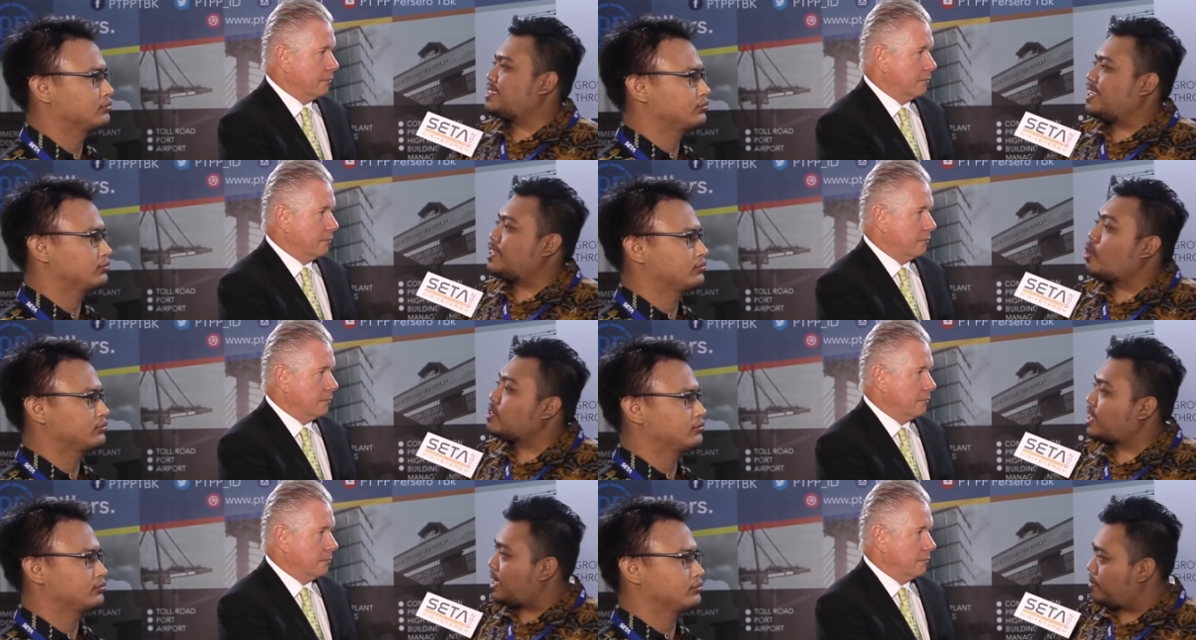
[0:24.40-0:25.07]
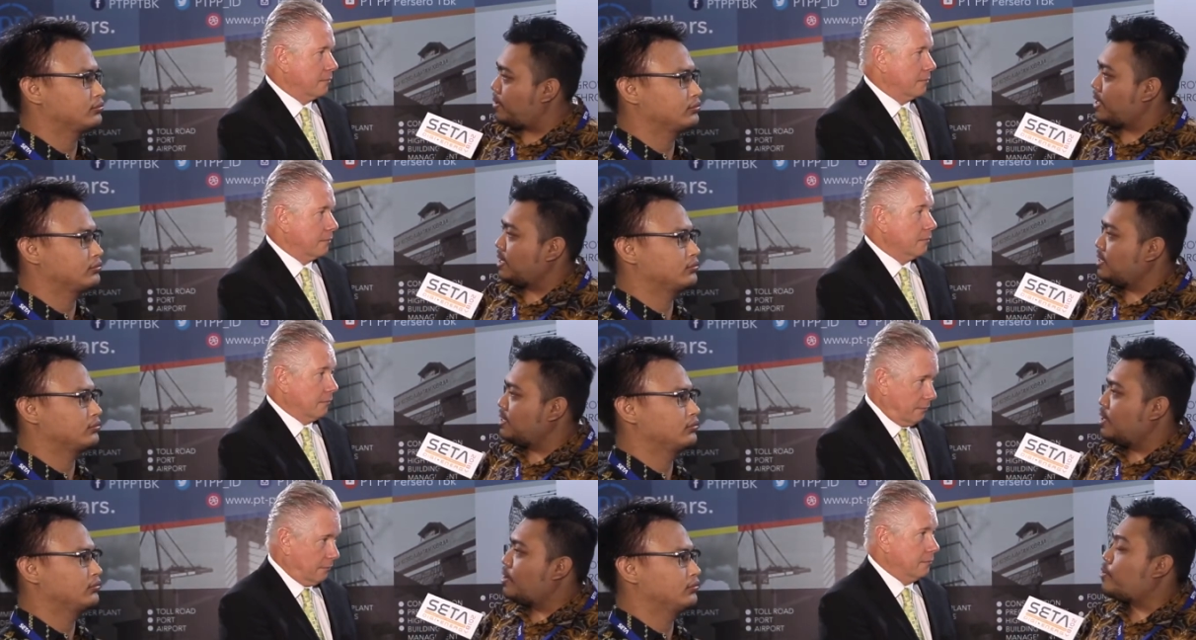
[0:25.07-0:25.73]
Speaker 1: state-owned company
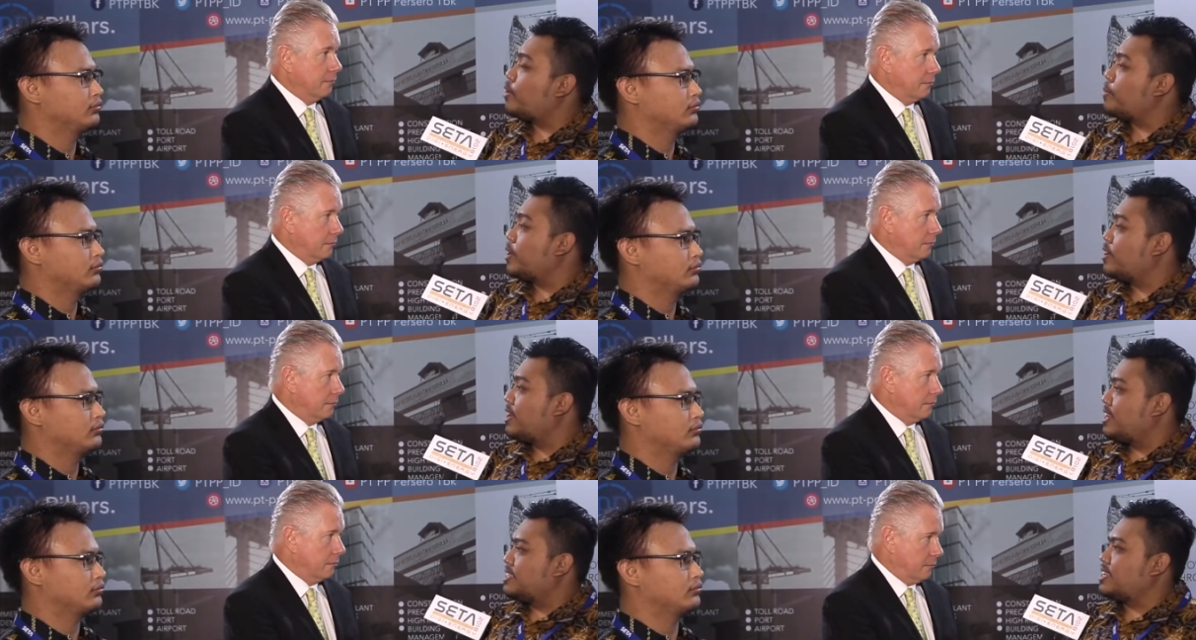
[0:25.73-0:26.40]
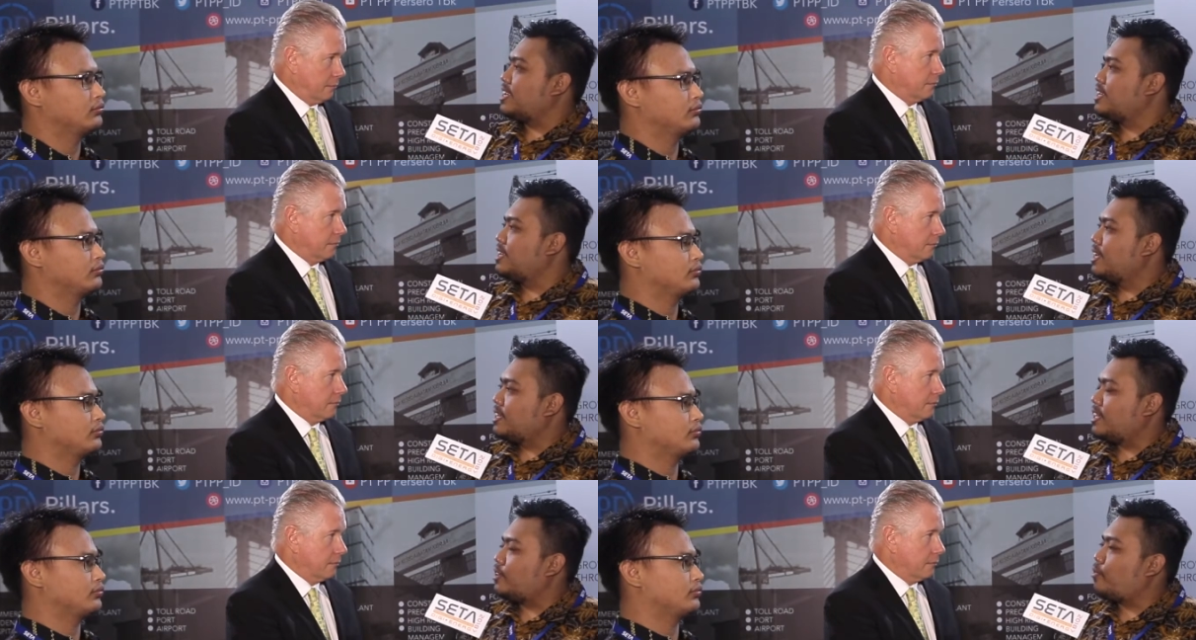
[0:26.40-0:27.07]
from Indonesia
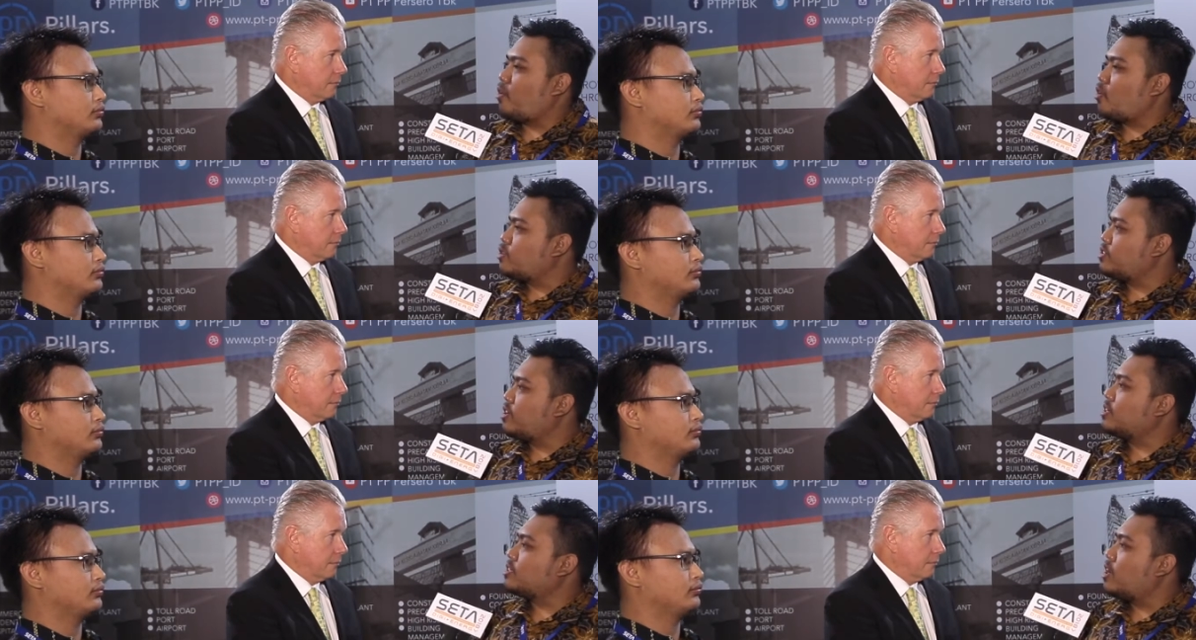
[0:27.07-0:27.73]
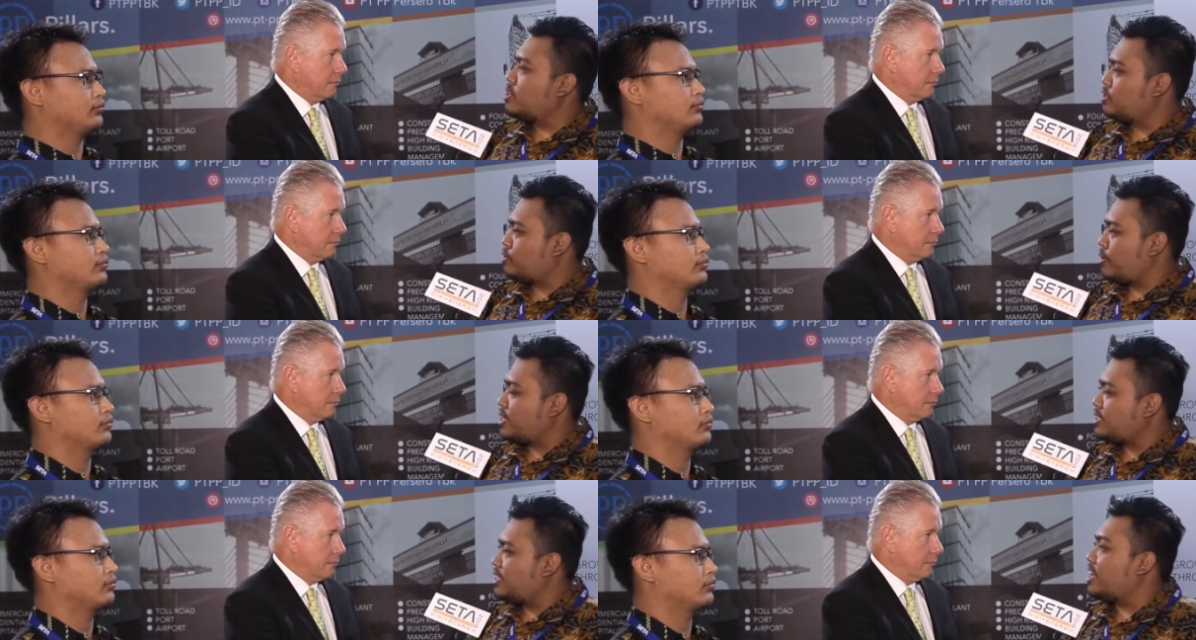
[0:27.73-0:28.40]
that focuses on
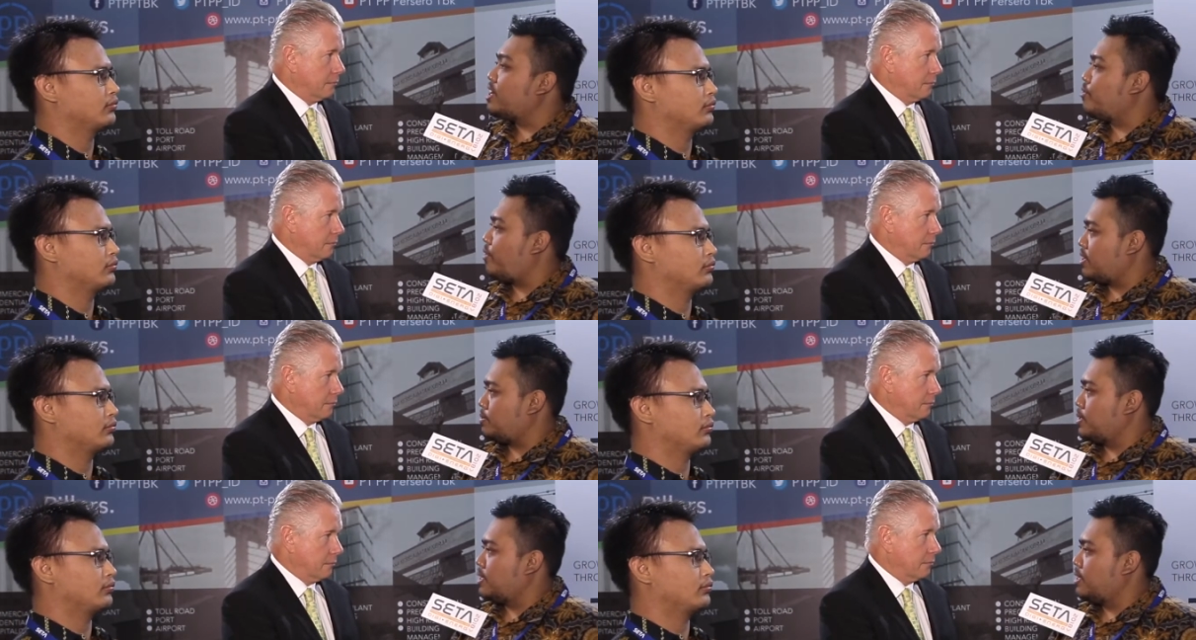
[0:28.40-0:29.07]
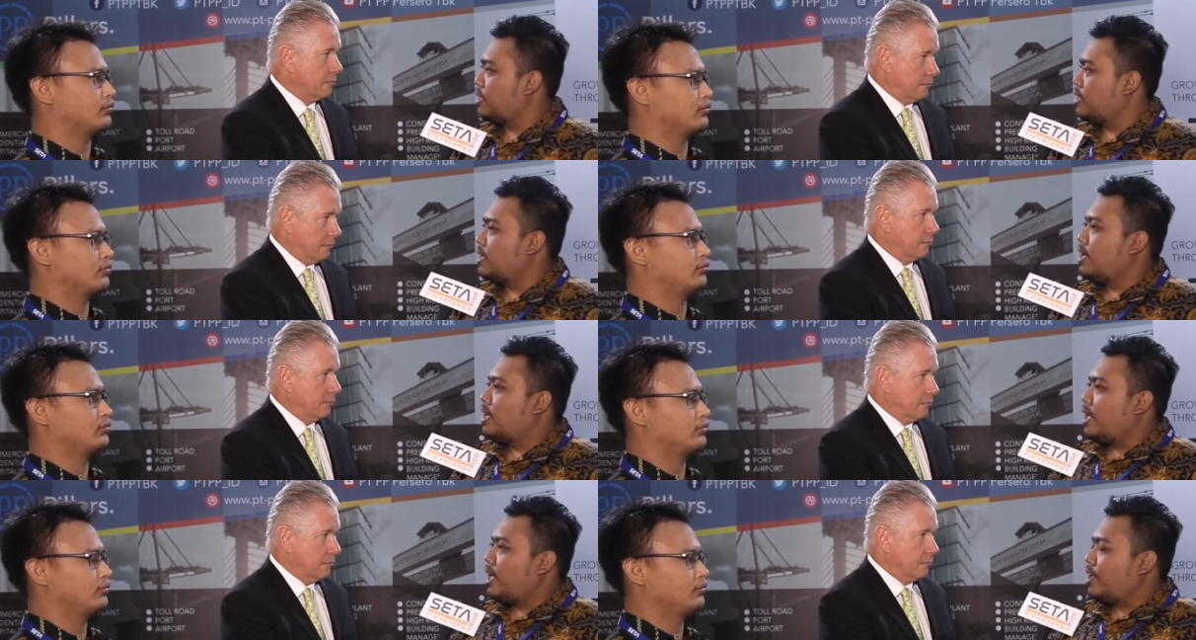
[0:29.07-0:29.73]
construction and investment
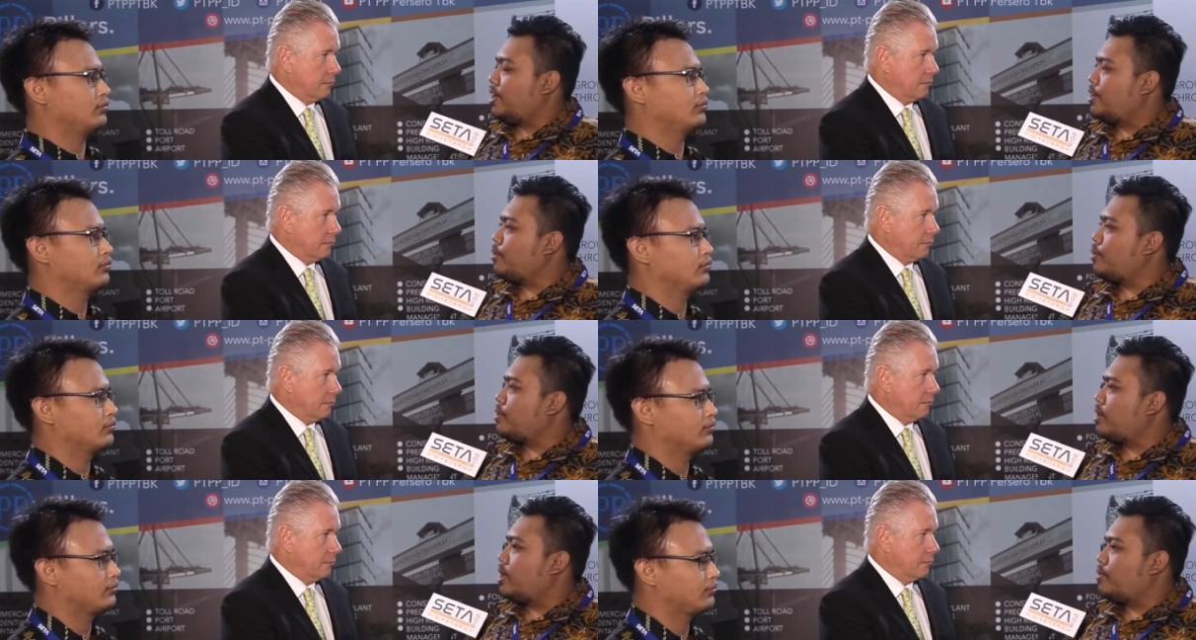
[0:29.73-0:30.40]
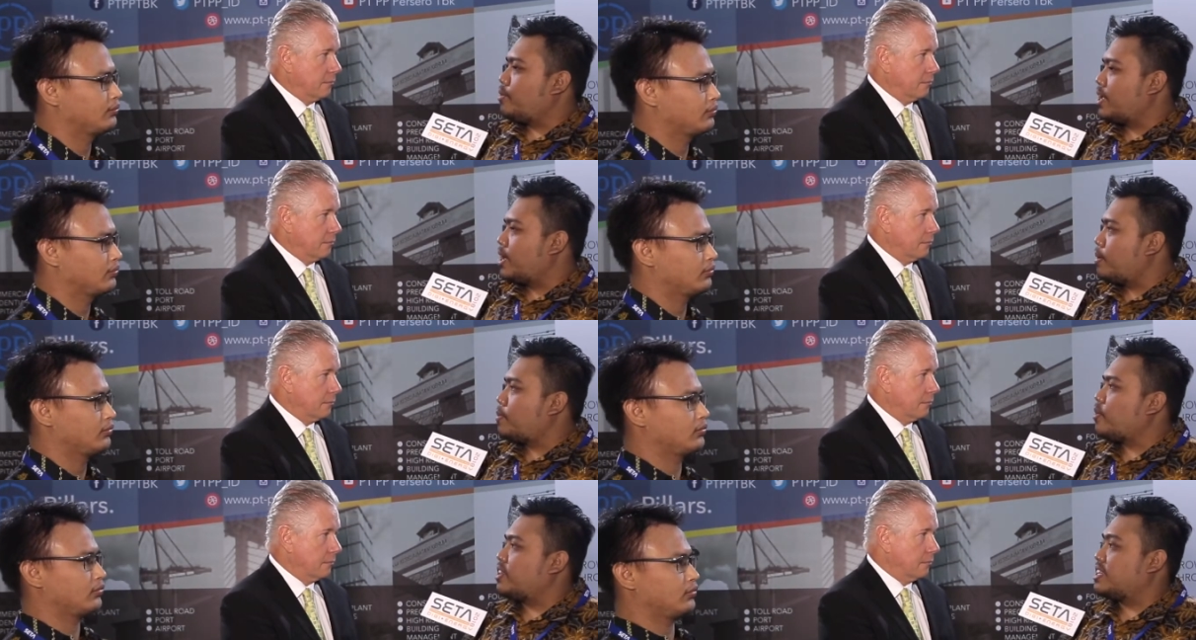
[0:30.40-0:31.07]
here uh, we come up
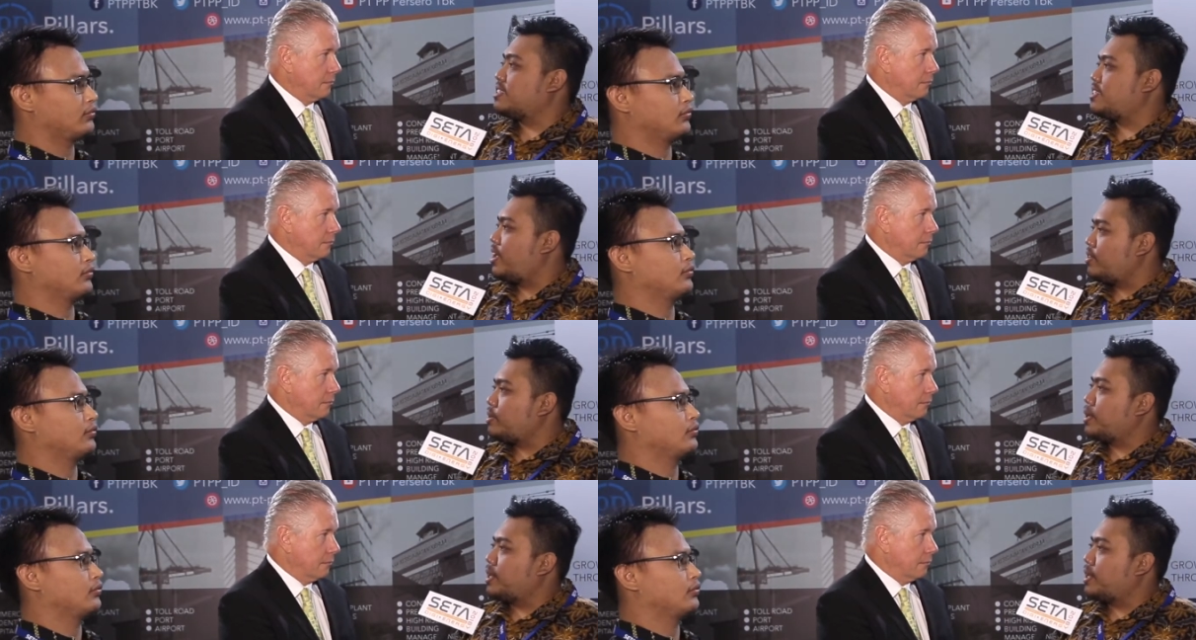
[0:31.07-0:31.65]
with the seven